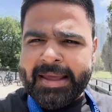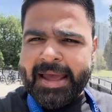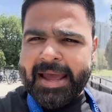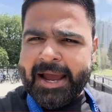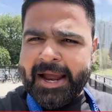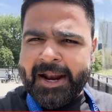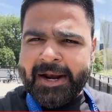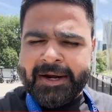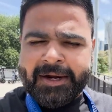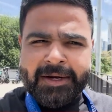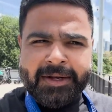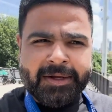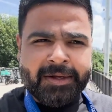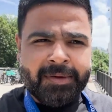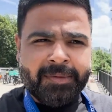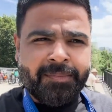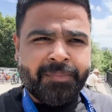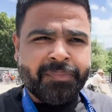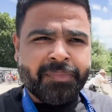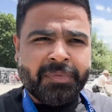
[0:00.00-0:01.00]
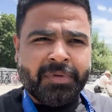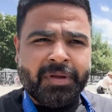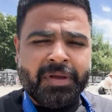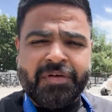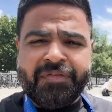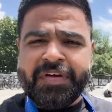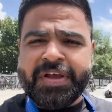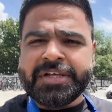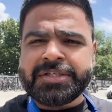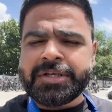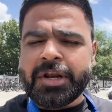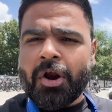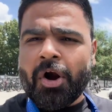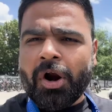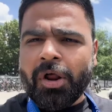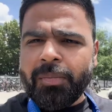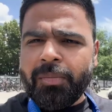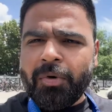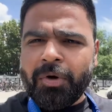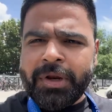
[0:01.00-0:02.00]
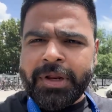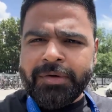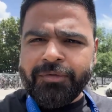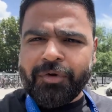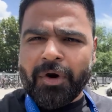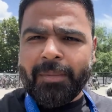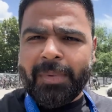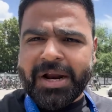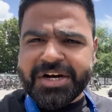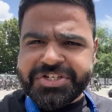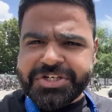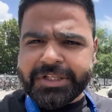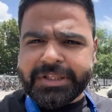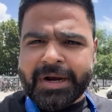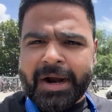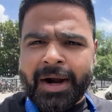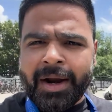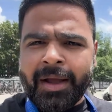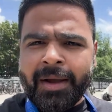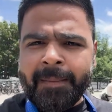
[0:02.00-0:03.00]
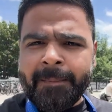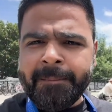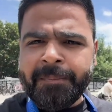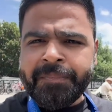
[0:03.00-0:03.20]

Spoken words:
And he faced a lot of bowling from Harshit Rana.